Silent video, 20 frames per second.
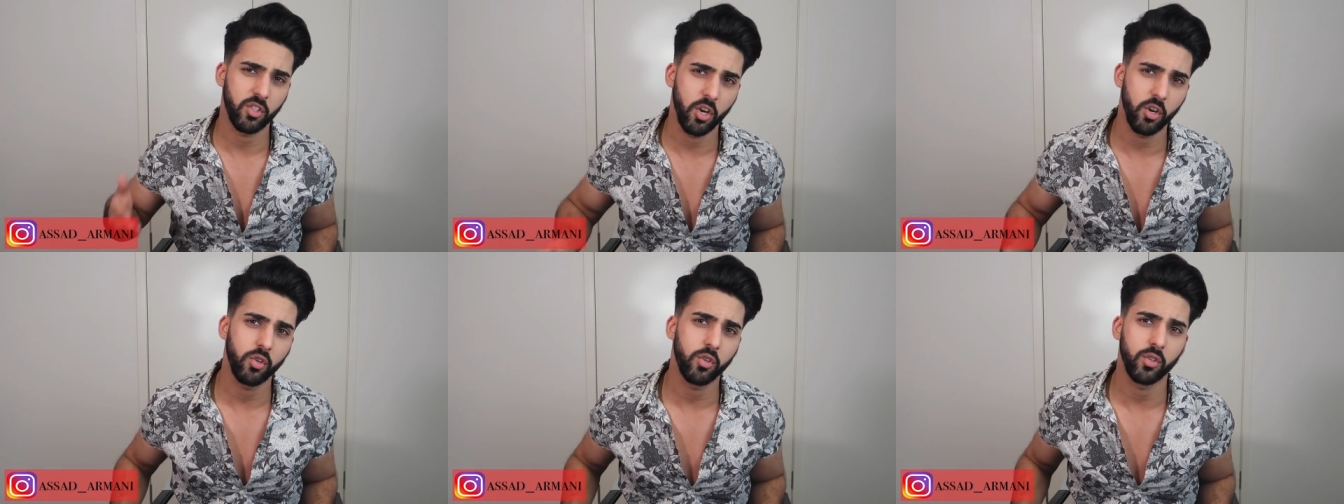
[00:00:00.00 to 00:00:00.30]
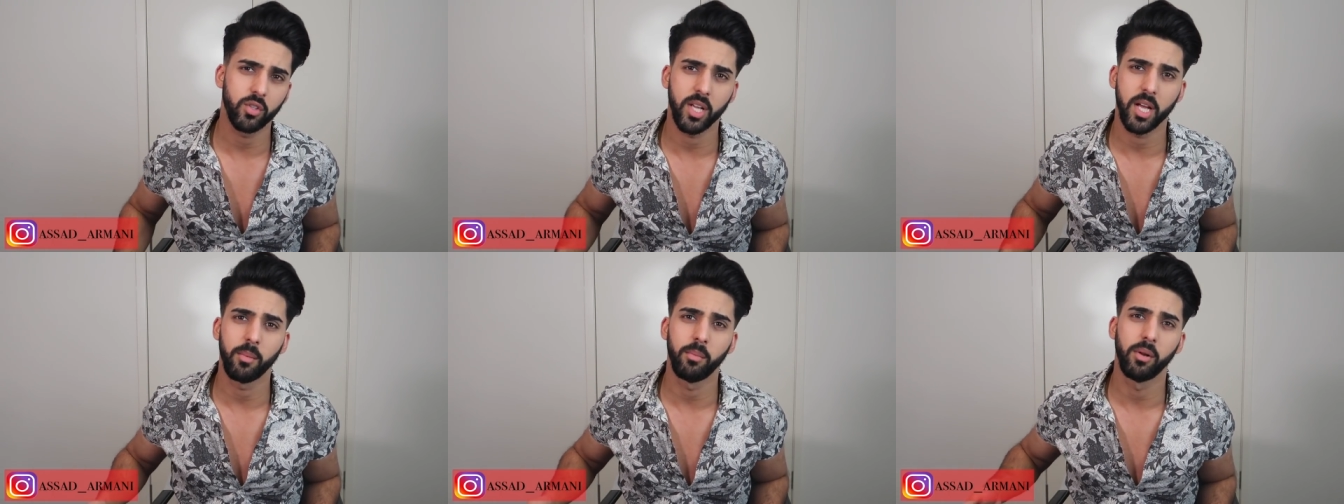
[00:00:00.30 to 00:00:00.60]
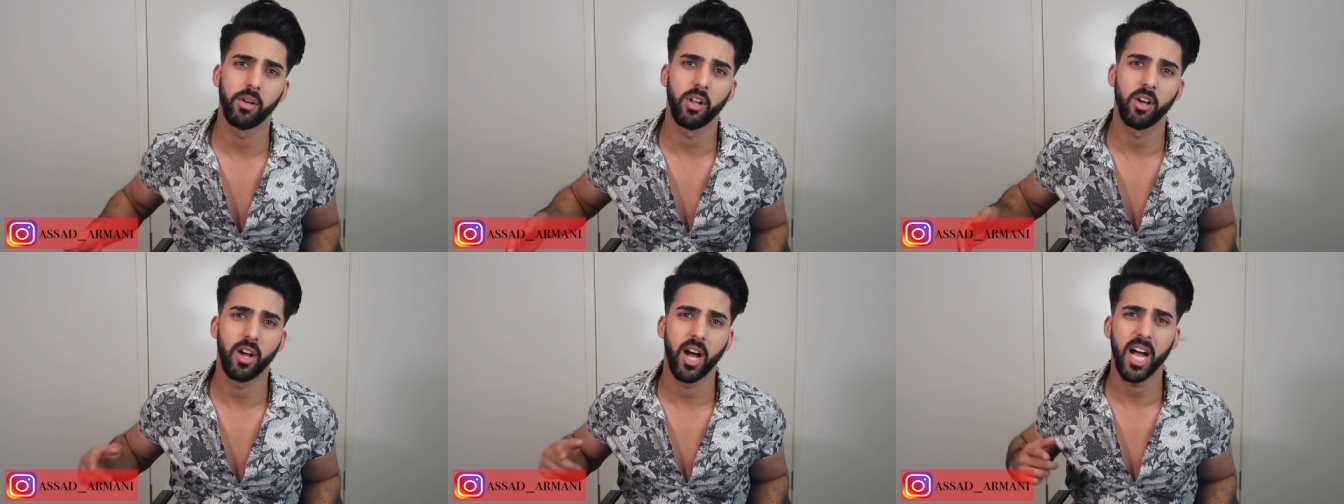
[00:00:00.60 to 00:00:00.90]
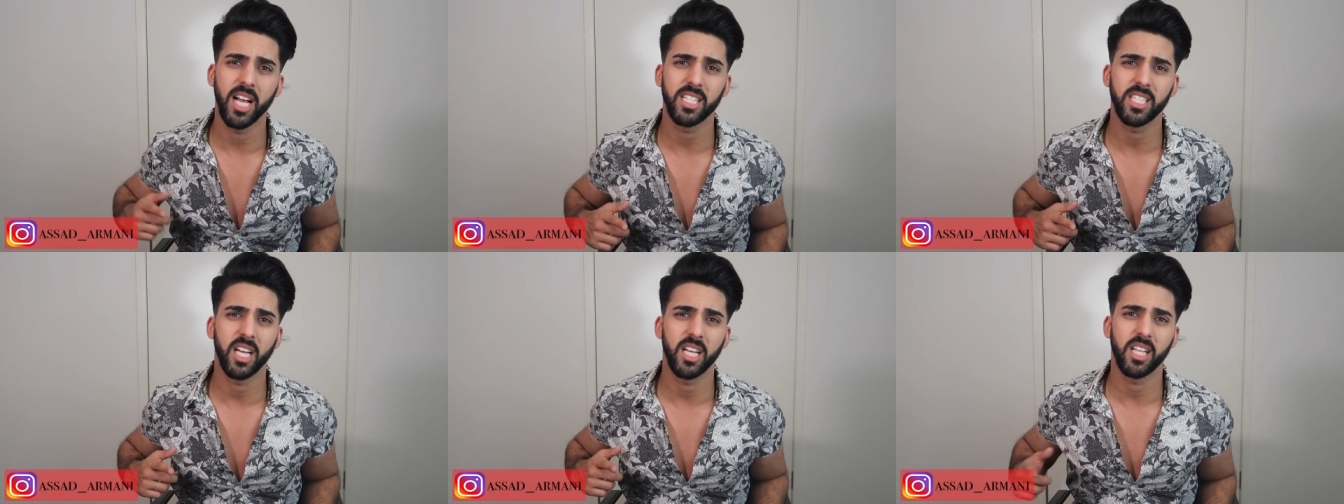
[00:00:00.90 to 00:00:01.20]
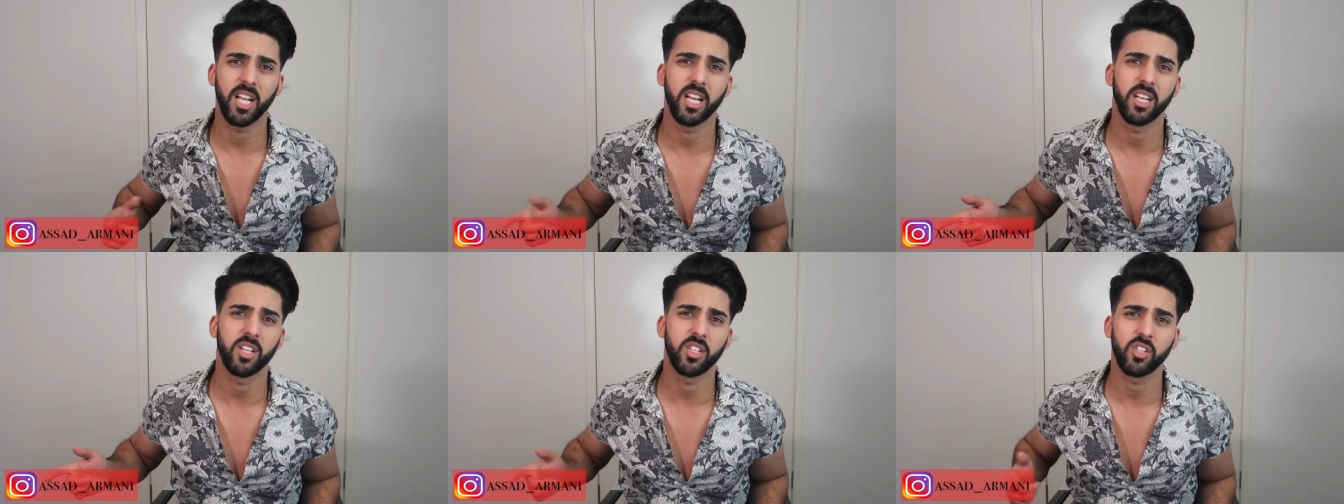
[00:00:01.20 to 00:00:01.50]
socials are below,
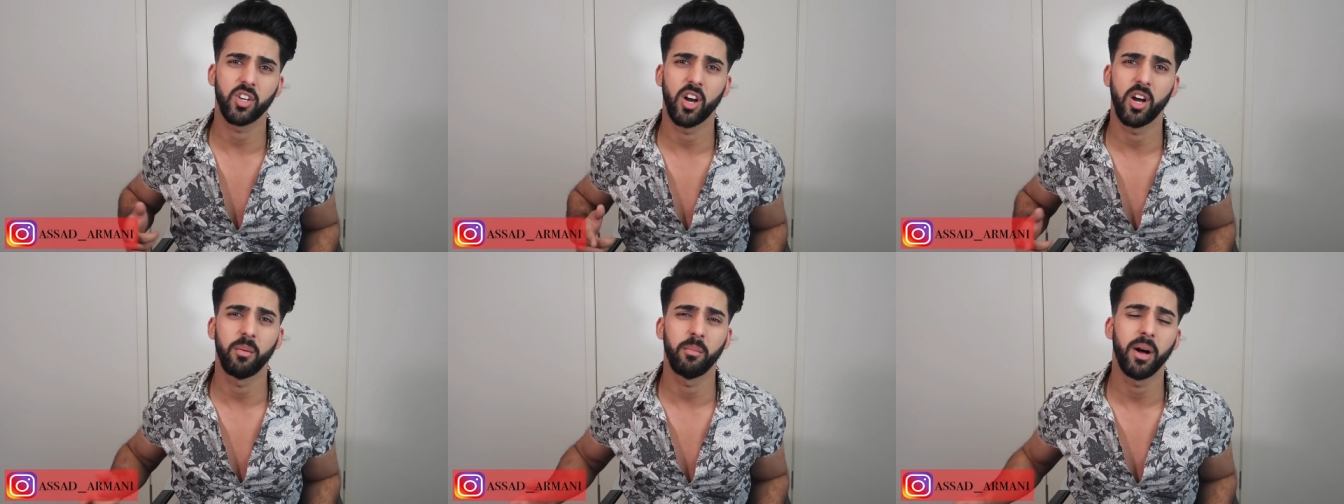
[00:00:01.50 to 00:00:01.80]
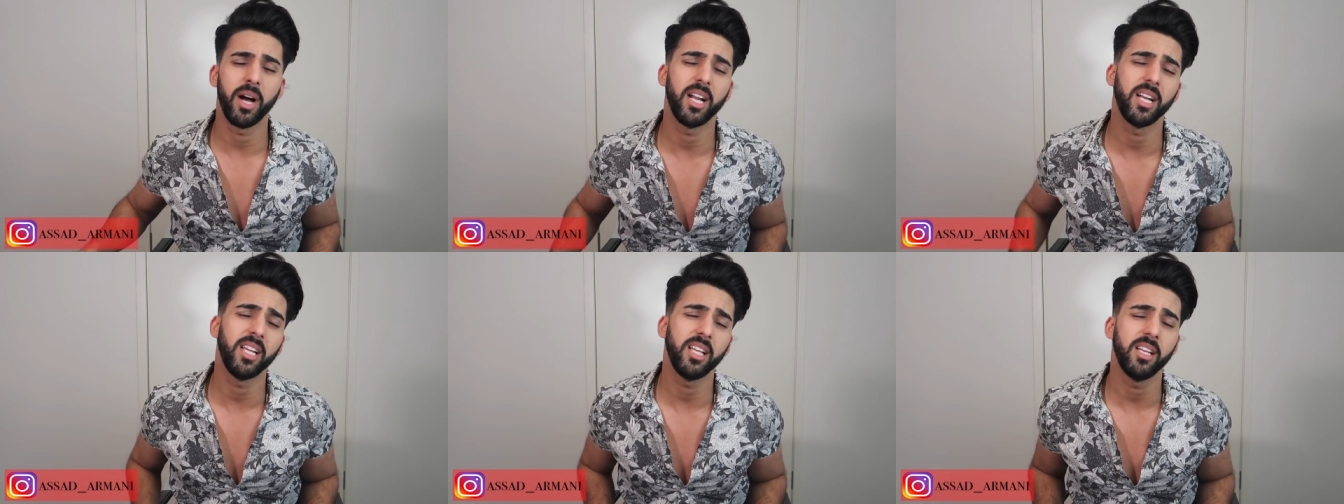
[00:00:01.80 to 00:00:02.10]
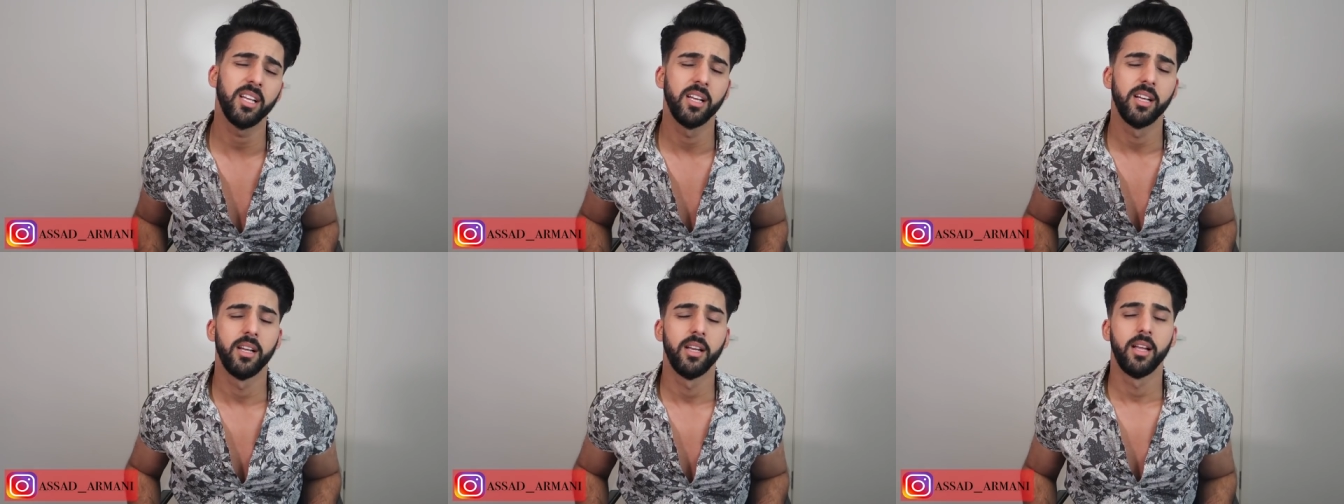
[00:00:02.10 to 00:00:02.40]
Asad underscore Armani.